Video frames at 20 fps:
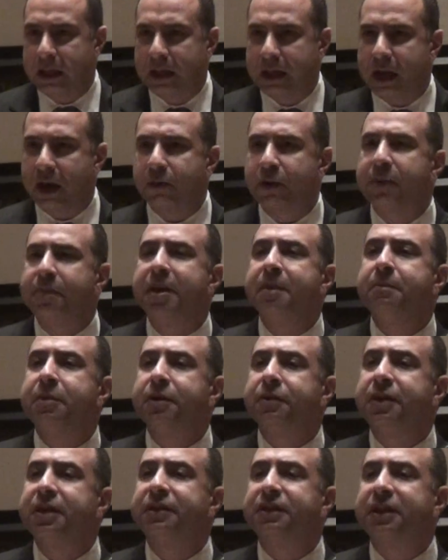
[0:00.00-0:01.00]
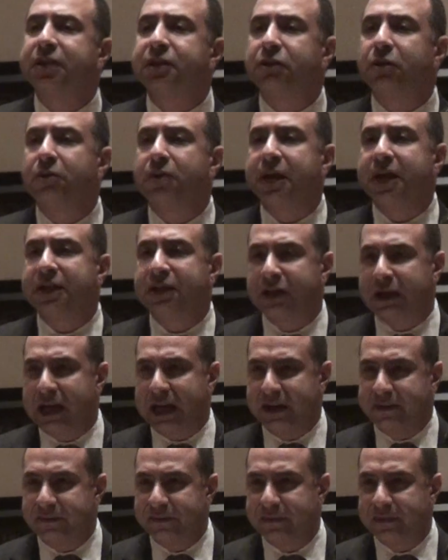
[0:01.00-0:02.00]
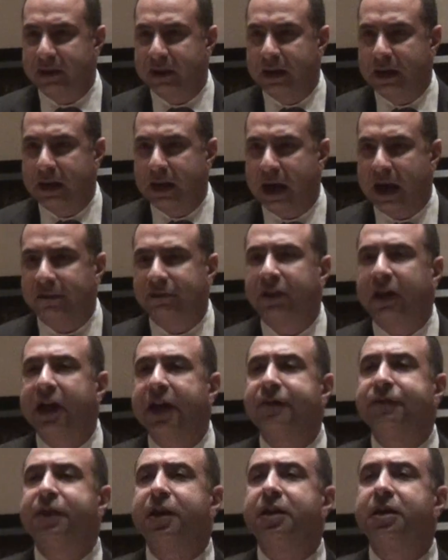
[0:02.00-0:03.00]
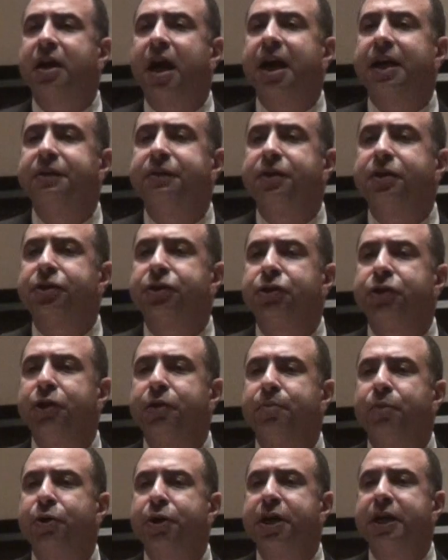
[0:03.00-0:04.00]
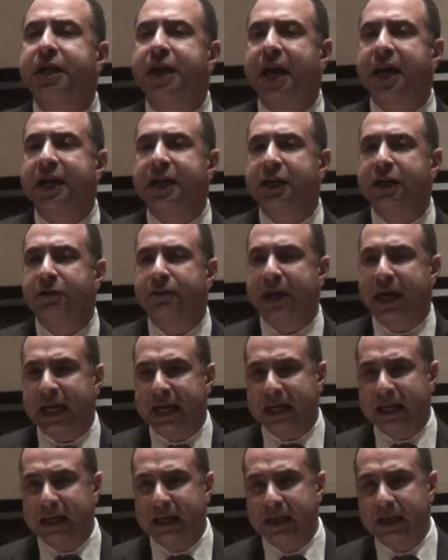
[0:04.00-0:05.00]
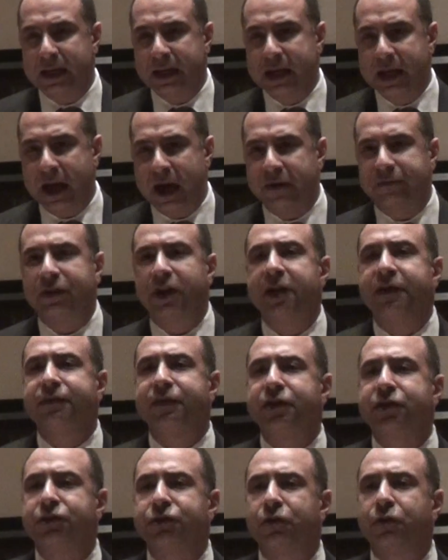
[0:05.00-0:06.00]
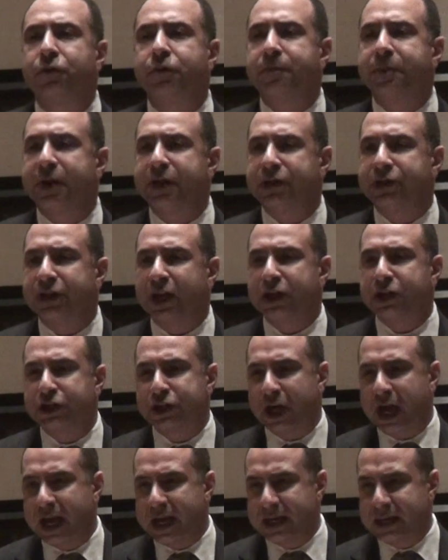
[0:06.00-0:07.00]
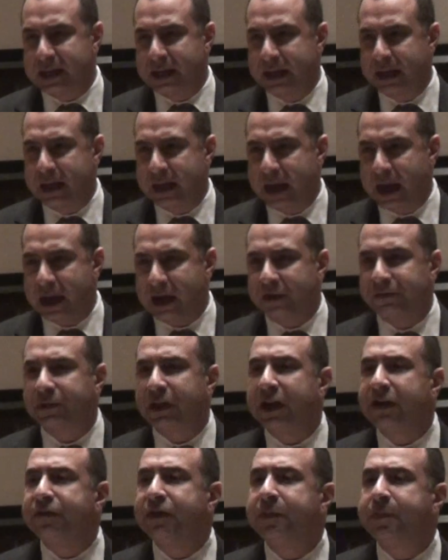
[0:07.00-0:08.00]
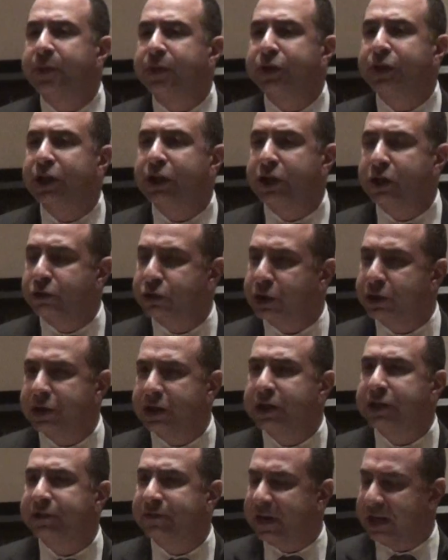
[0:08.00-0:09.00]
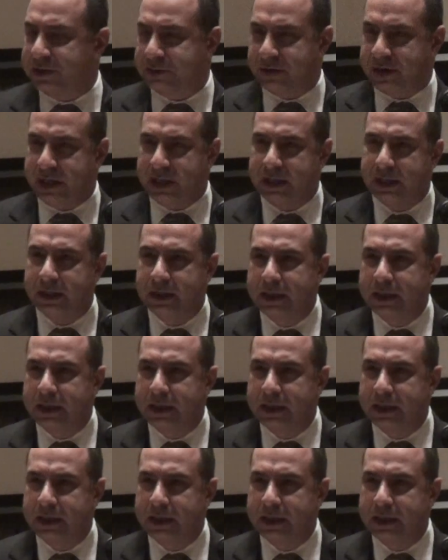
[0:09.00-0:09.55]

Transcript: Now remember this as long as you live. After every night there is new morning carrying new day. After every storm there is sunshine. And after every persecution there is victory.